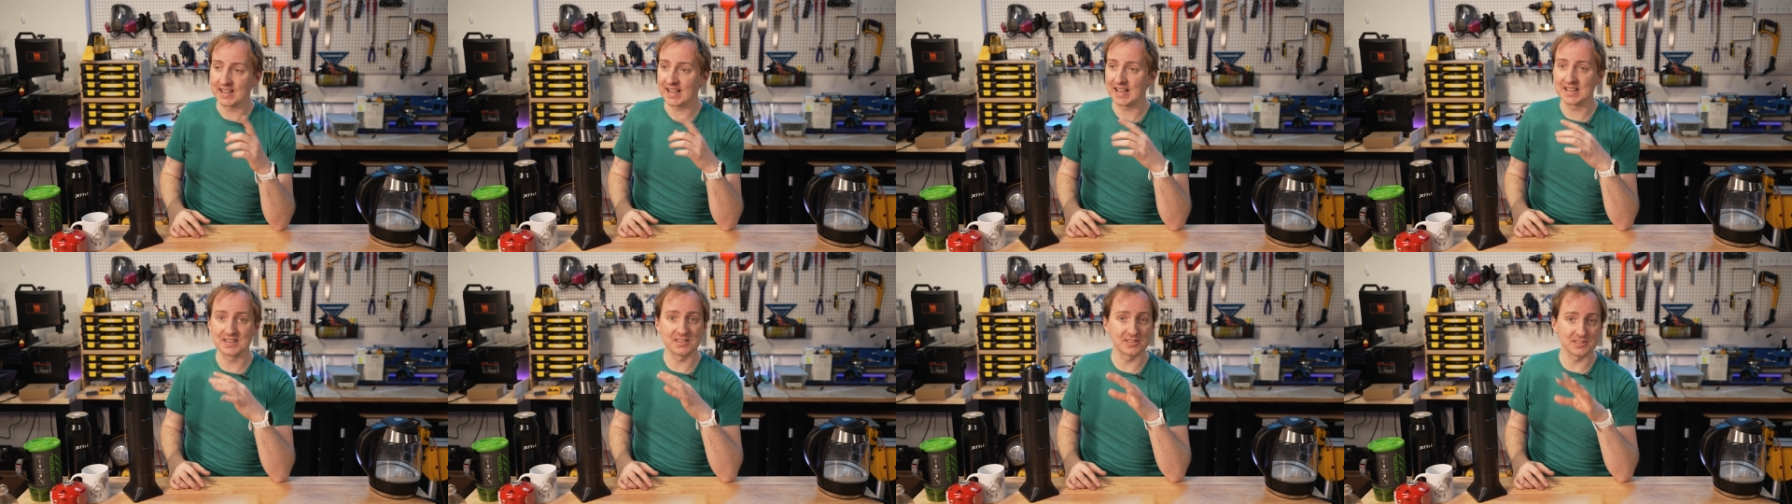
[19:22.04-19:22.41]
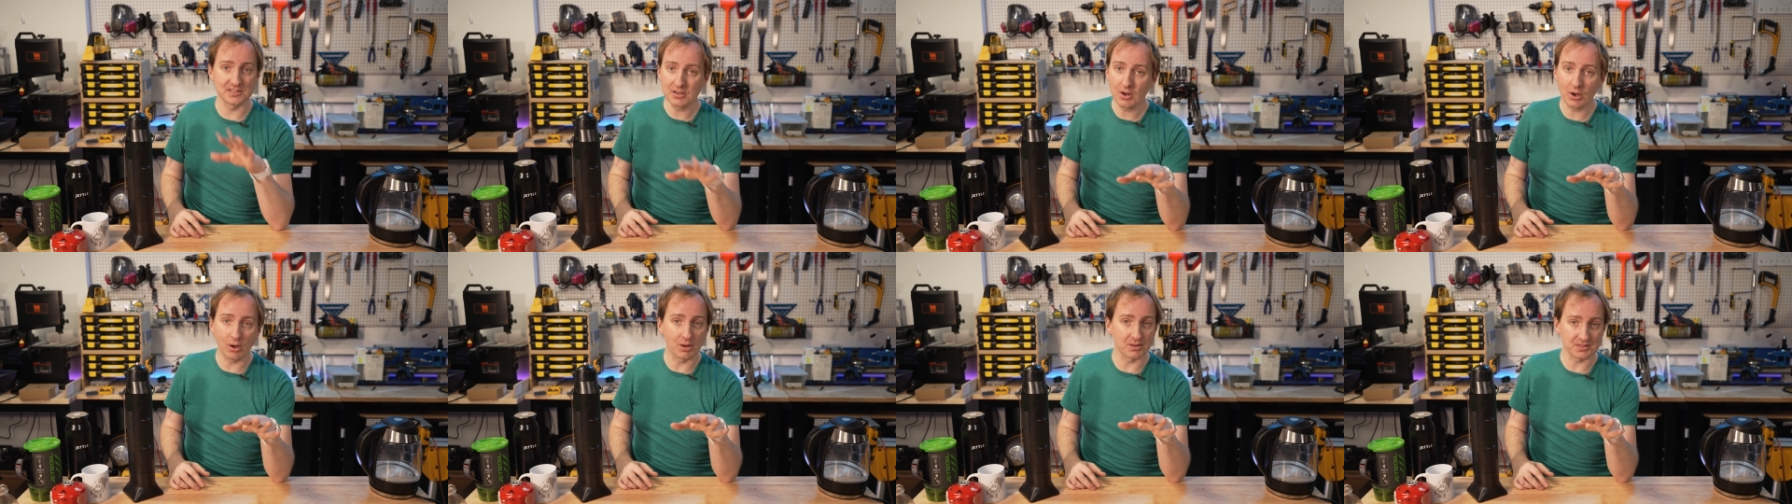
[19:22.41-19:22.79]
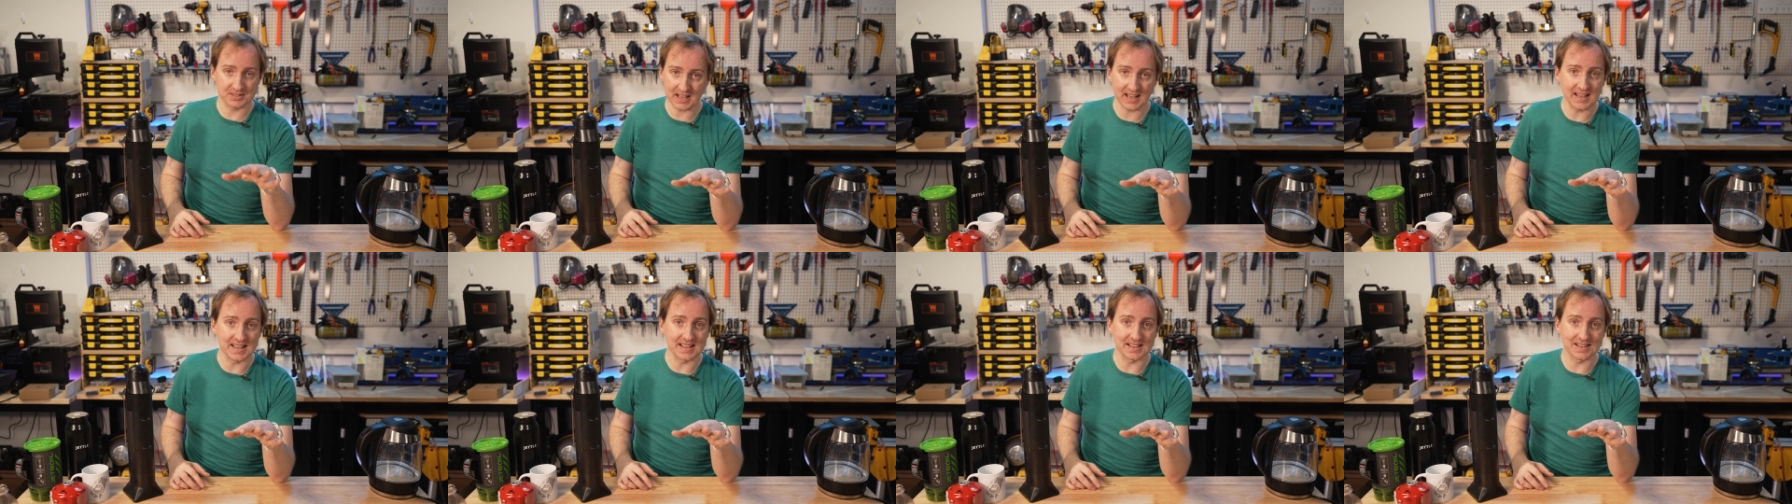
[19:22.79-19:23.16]
It does not
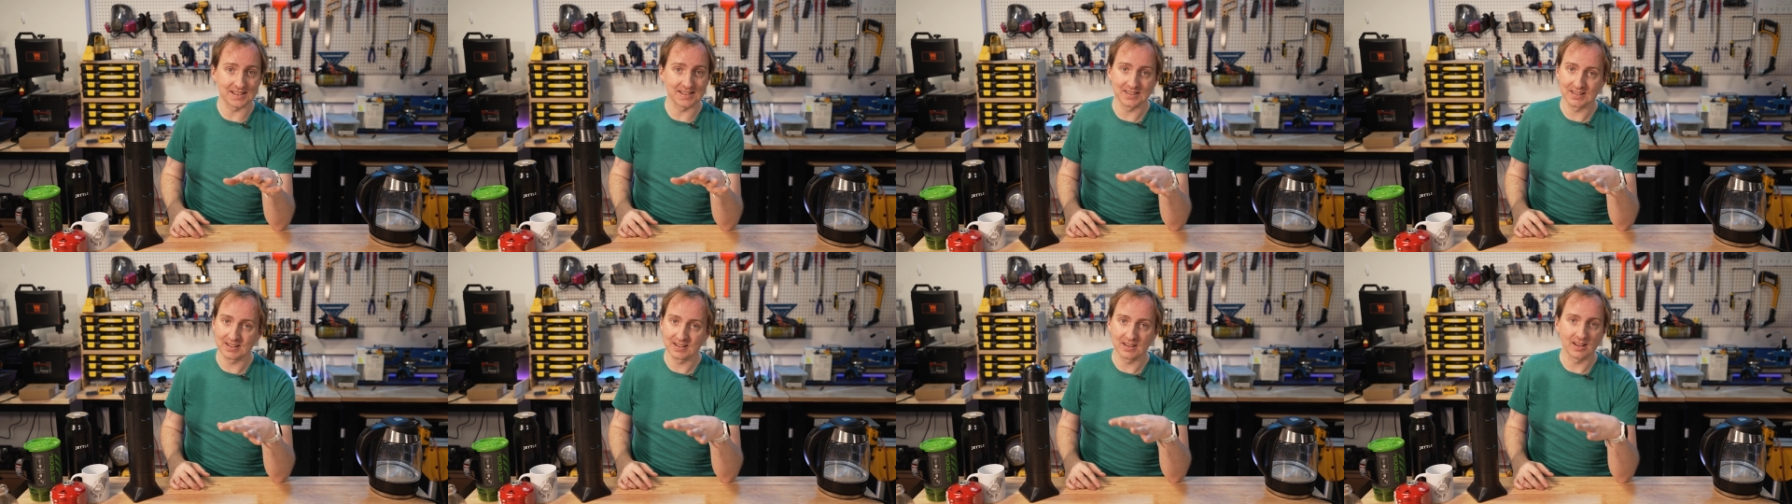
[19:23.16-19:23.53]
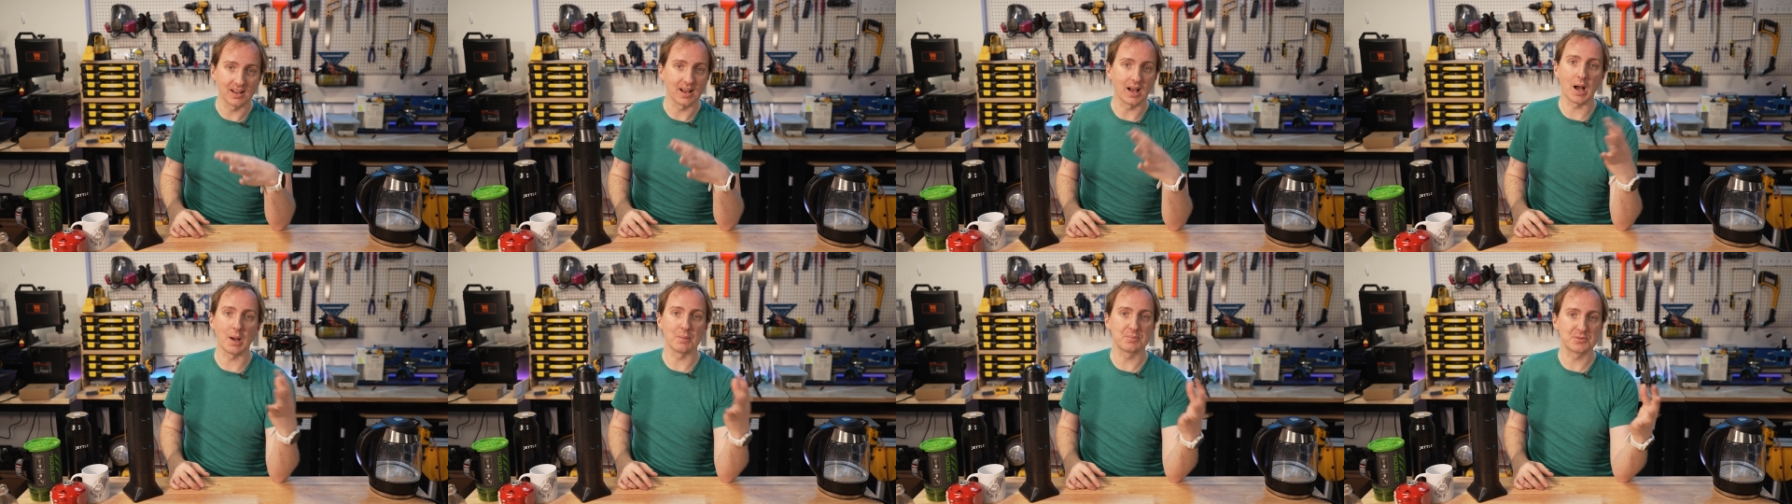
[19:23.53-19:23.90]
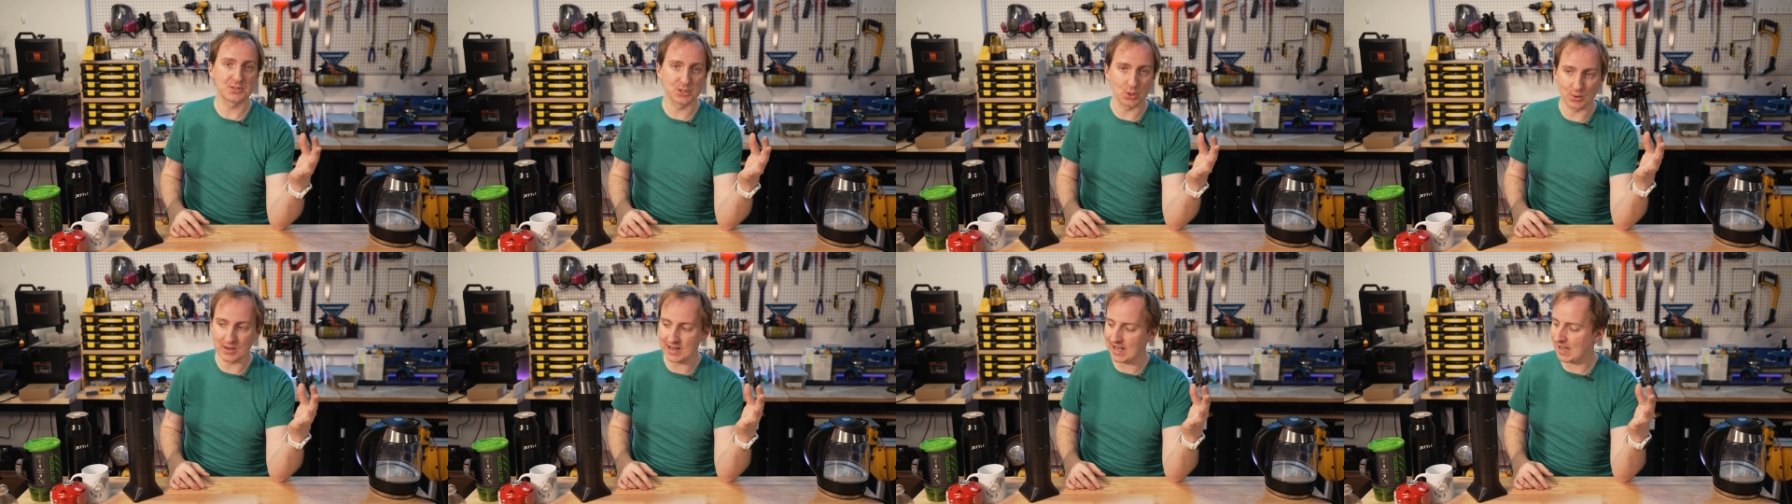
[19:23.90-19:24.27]
take up
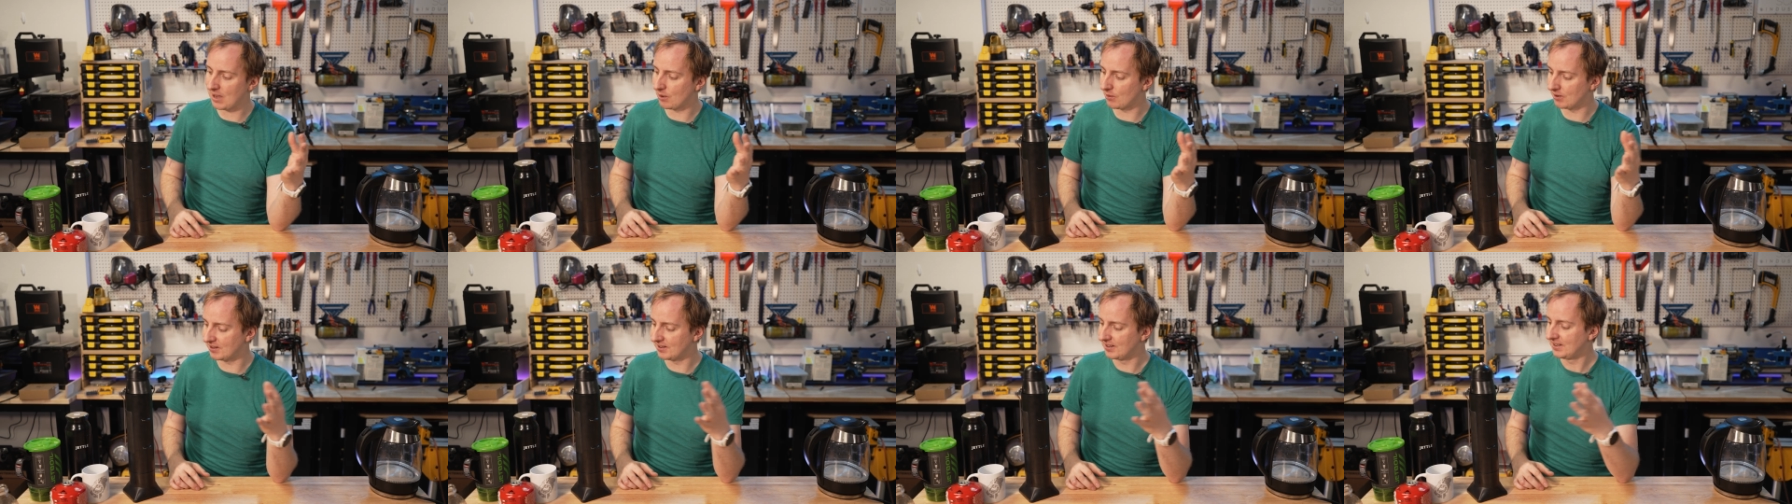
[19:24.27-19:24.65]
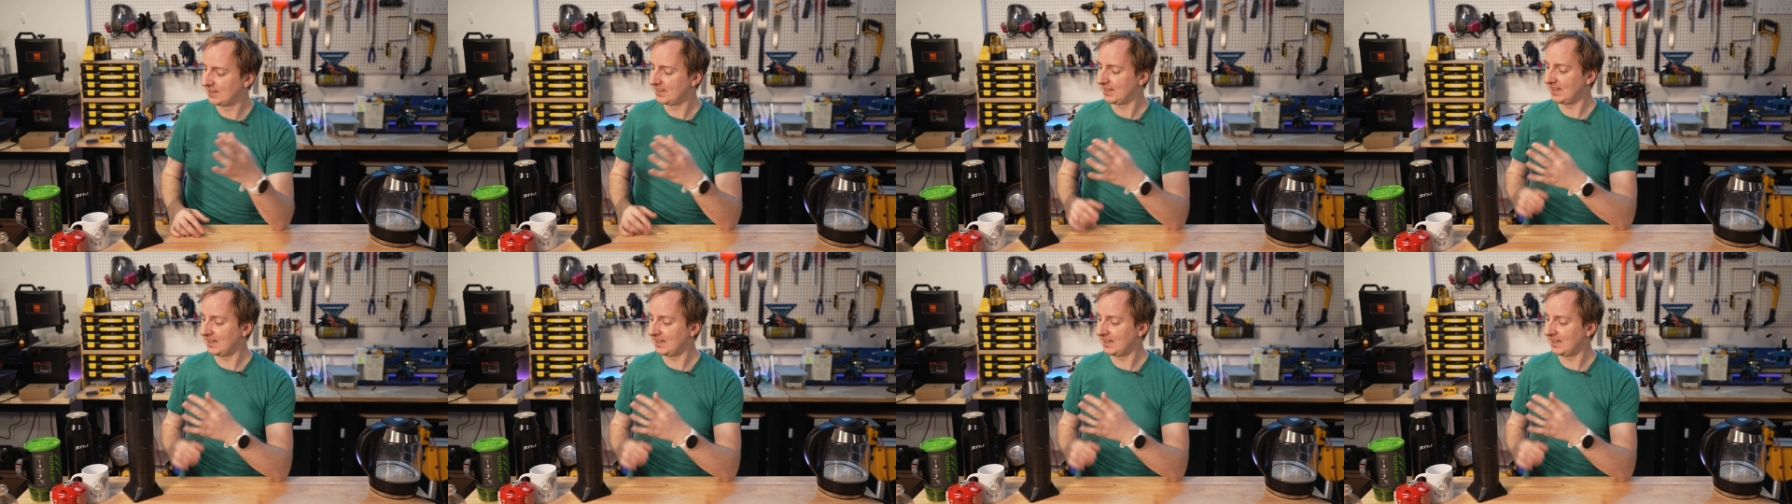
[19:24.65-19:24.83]
to an hour.